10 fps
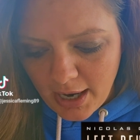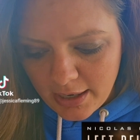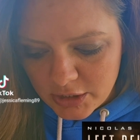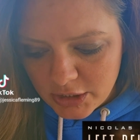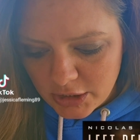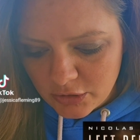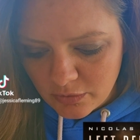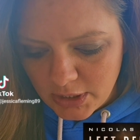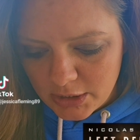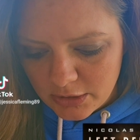I had just
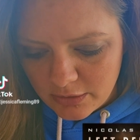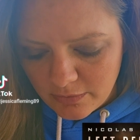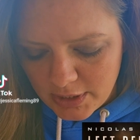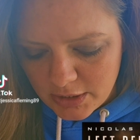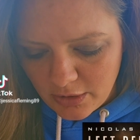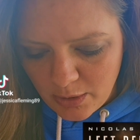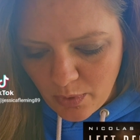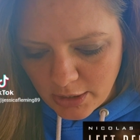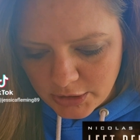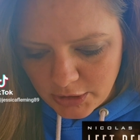re recently
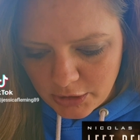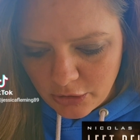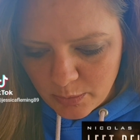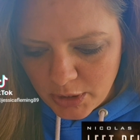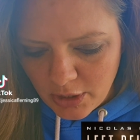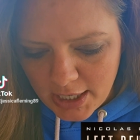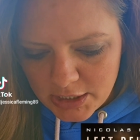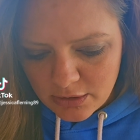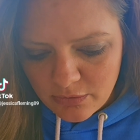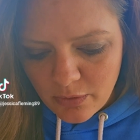watched The
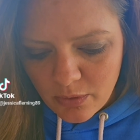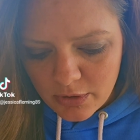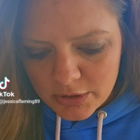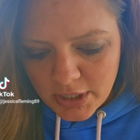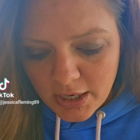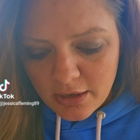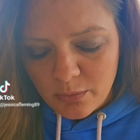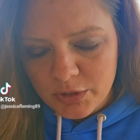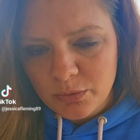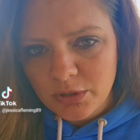Tribulation Force,
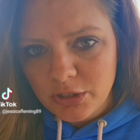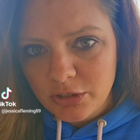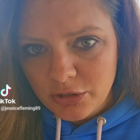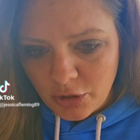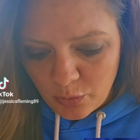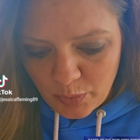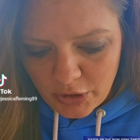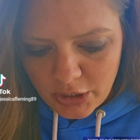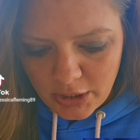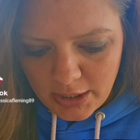which was
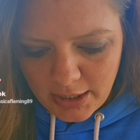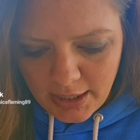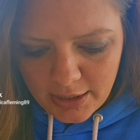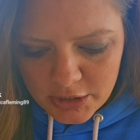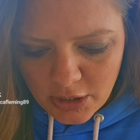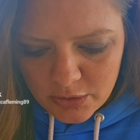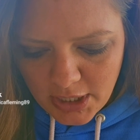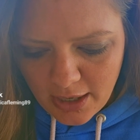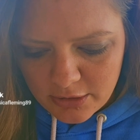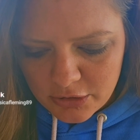super good. It kind of
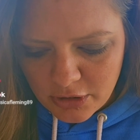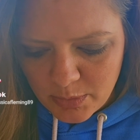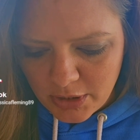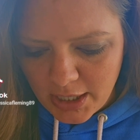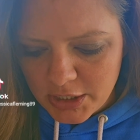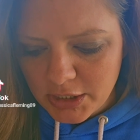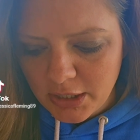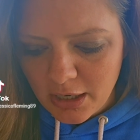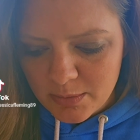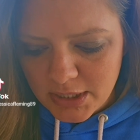shows how the
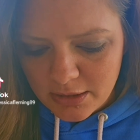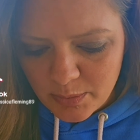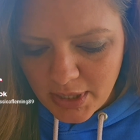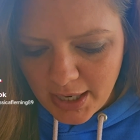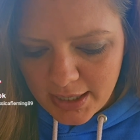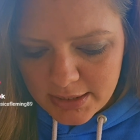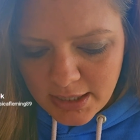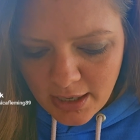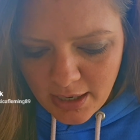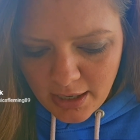tribulation comes into place.